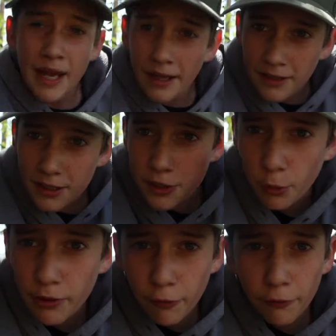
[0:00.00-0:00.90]
and that is
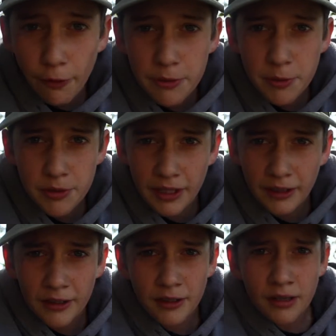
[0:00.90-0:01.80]
24 frames per
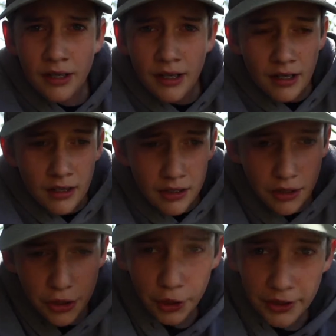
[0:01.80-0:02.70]
second,
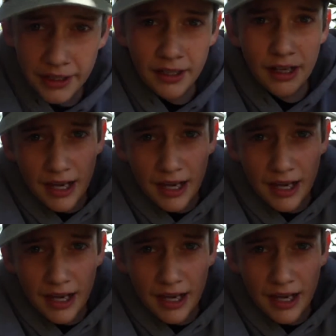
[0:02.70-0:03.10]
30,